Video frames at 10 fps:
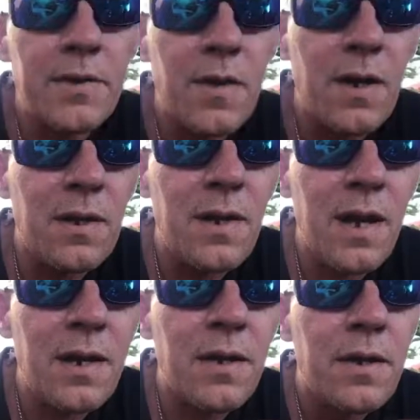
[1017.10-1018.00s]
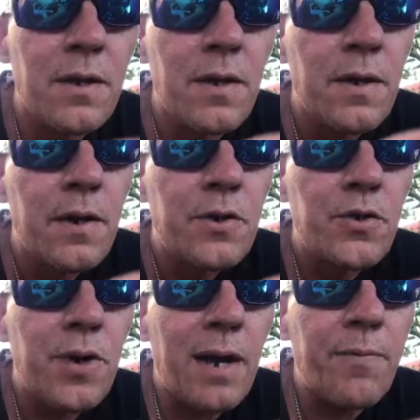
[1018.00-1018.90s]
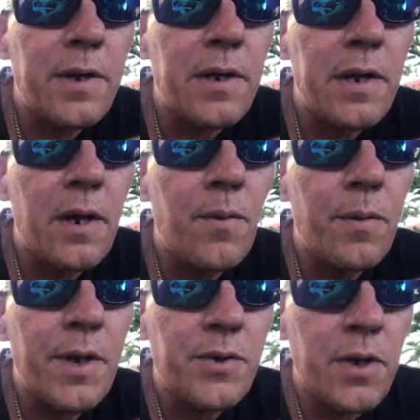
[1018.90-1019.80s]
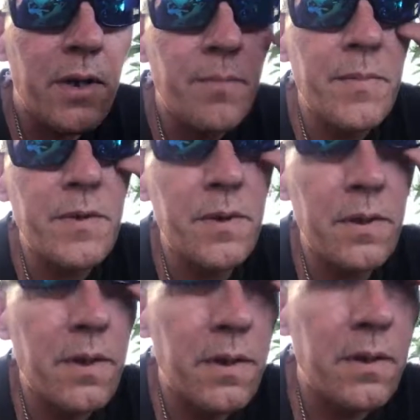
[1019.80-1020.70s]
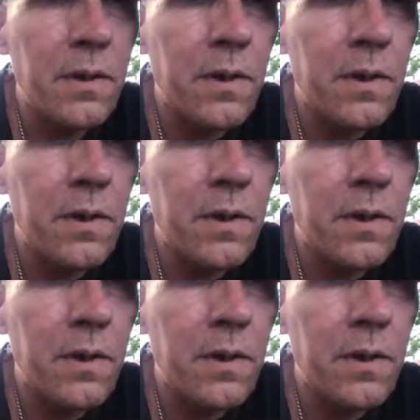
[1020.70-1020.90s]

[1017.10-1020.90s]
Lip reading: saw a lot of traffic in here. I want to make sure I'm missing anything.